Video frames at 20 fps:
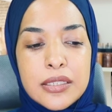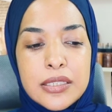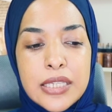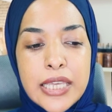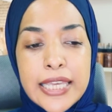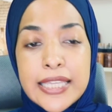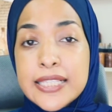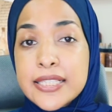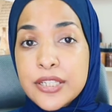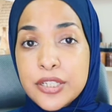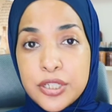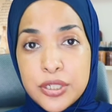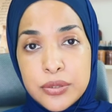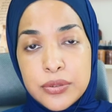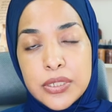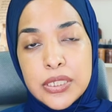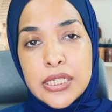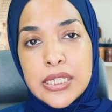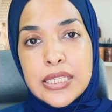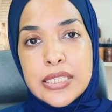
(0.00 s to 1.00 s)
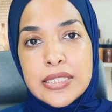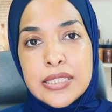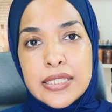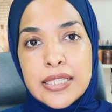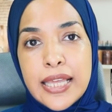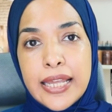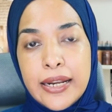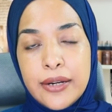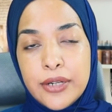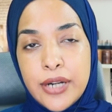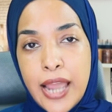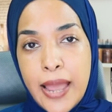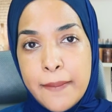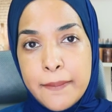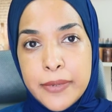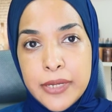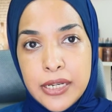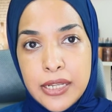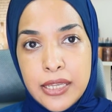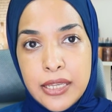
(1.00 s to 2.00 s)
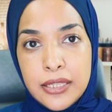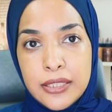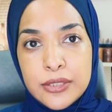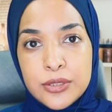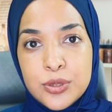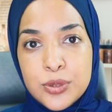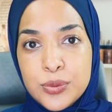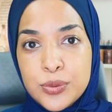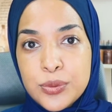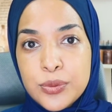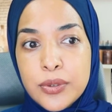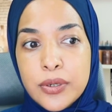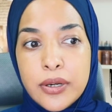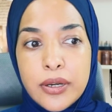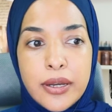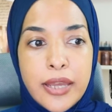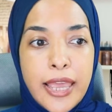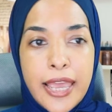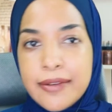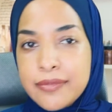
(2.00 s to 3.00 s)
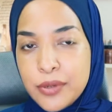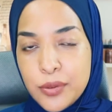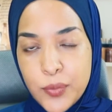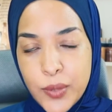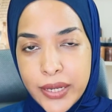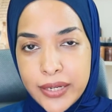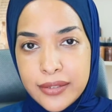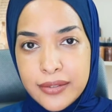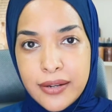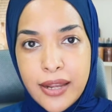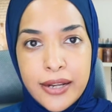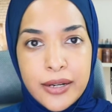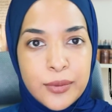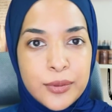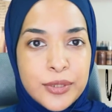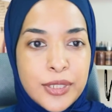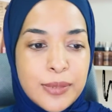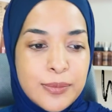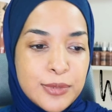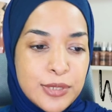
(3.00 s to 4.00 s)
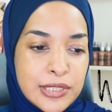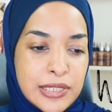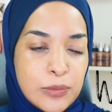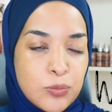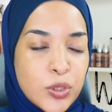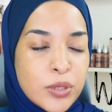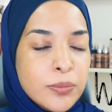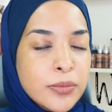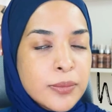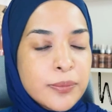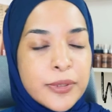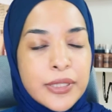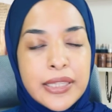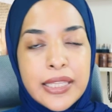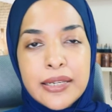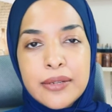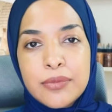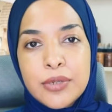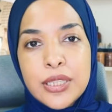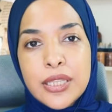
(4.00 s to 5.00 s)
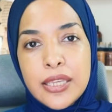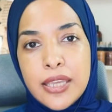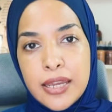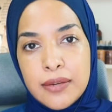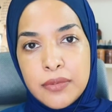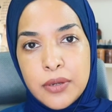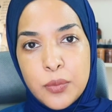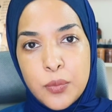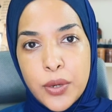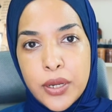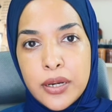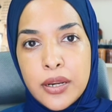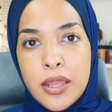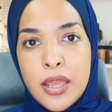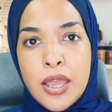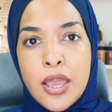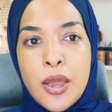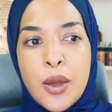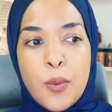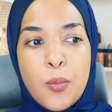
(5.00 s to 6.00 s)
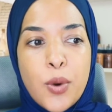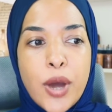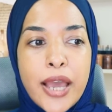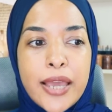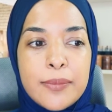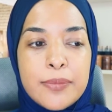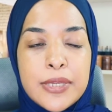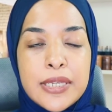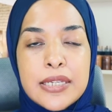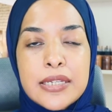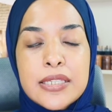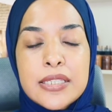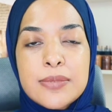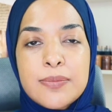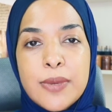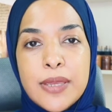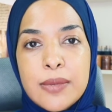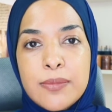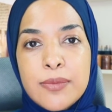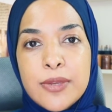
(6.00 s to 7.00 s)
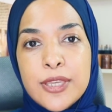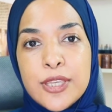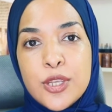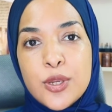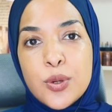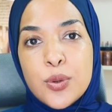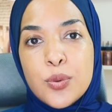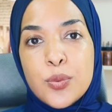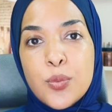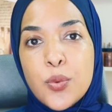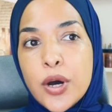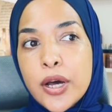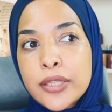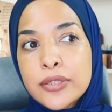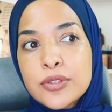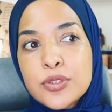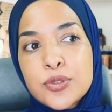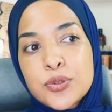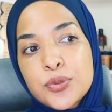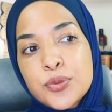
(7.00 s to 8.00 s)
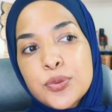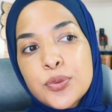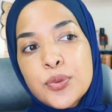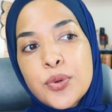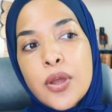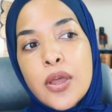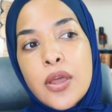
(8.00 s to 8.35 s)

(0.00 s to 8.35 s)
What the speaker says: insecurities that are happening to everyone, not only Muslim women, but like really everyone. Why? Because maybe you want to